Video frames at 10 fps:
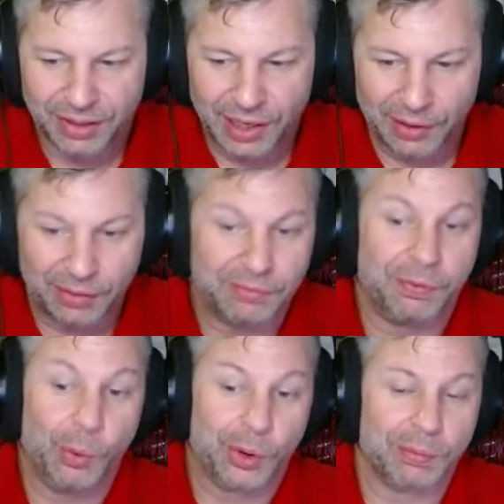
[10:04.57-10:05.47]
the
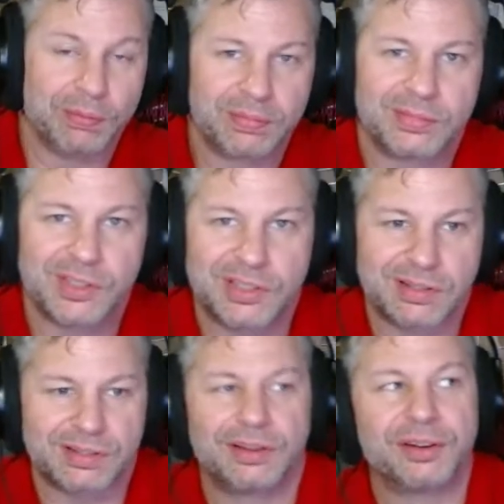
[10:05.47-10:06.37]
form,
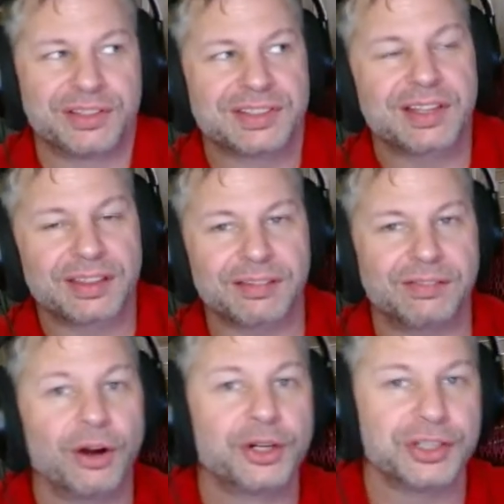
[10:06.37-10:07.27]
as long as it's got the
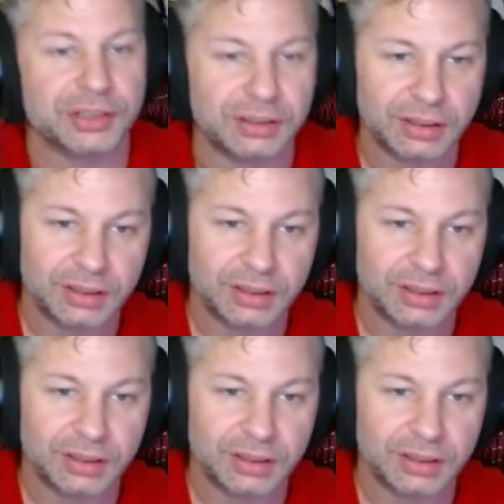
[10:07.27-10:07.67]
function.